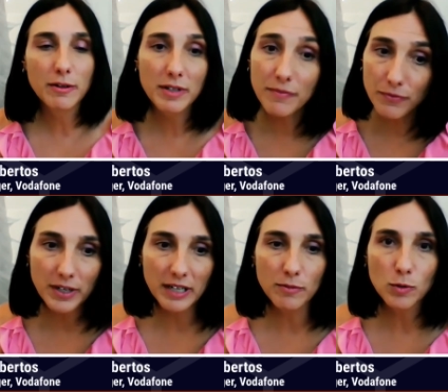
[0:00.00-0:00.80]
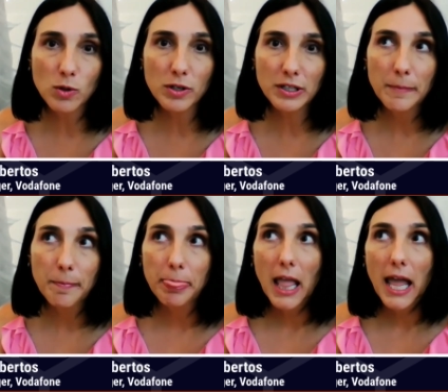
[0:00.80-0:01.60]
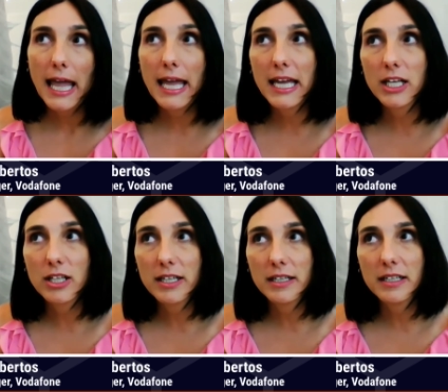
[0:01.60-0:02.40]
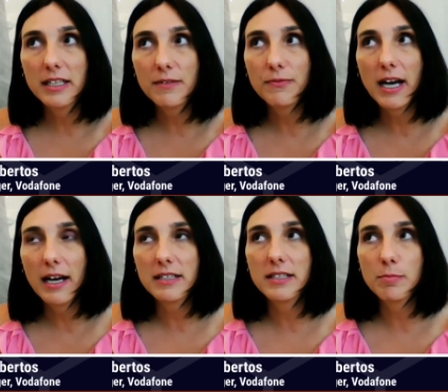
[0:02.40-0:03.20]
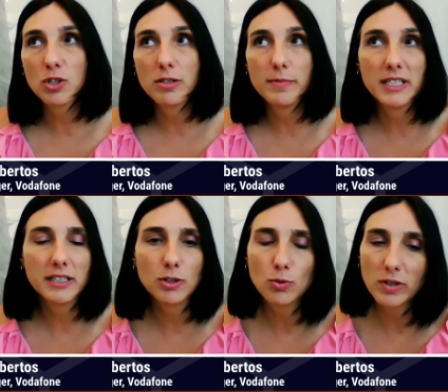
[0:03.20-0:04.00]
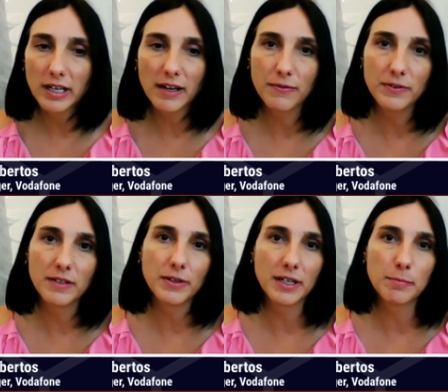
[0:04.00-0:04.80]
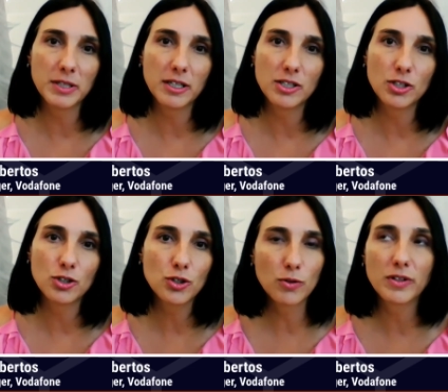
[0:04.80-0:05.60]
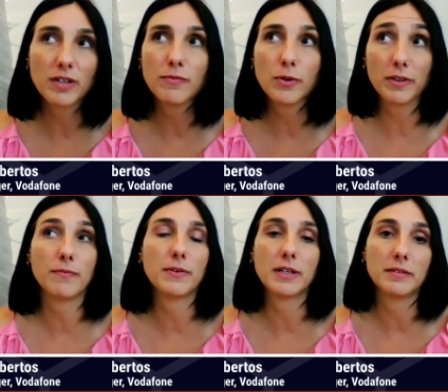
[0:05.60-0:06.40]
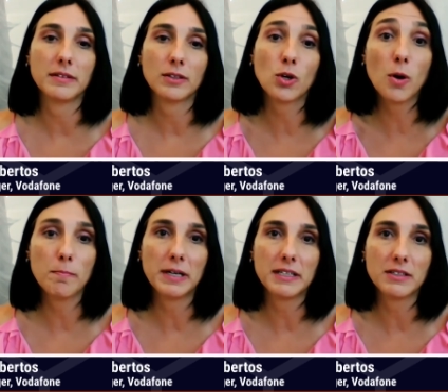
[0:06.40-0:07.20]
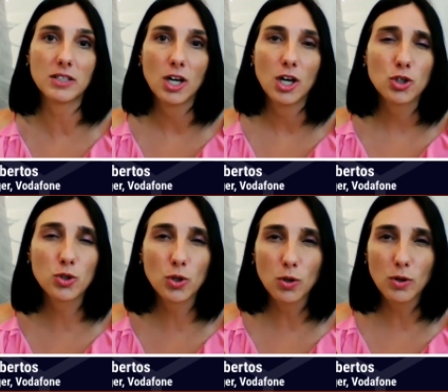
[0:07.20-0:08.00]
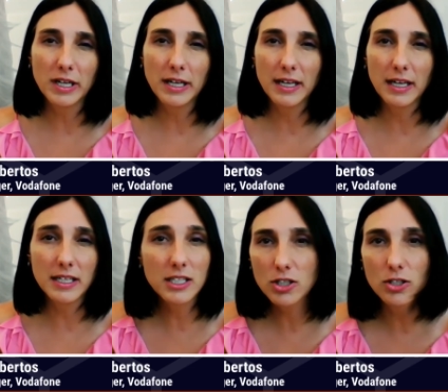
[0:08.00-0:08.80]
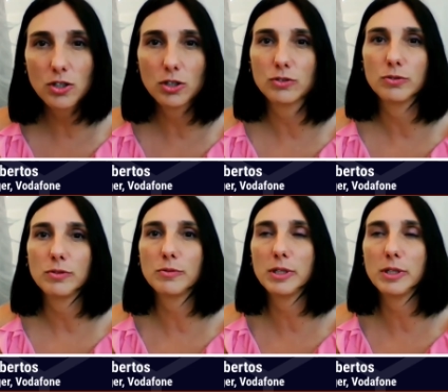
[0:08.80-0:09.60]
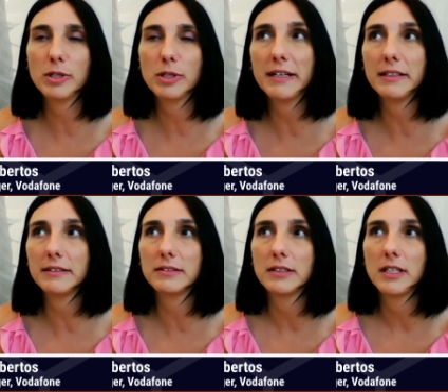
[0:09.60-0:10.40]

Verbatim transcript: the RIC framework uh, eh, gives us the possibility to have different applications sourced for different companies. So uh, it's not required